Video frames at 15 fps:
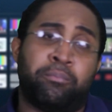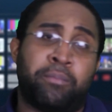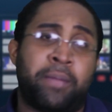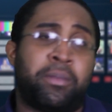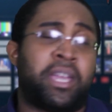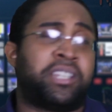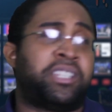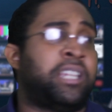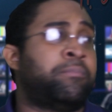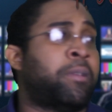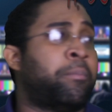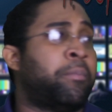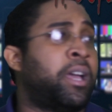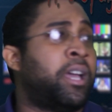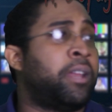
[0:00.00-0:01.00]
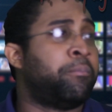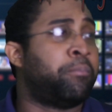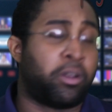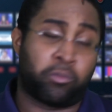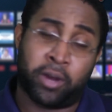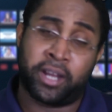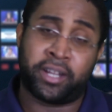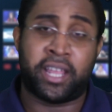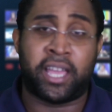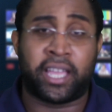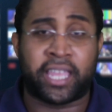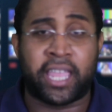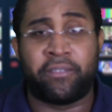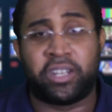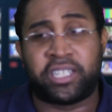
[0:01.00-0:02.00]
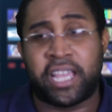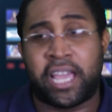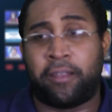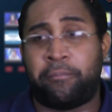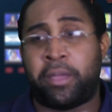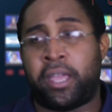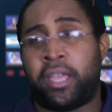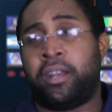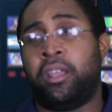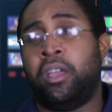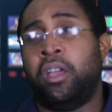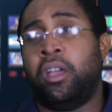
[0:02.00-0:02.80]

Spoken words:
Maybe I change my mind. But right now, I gave it to Taliban.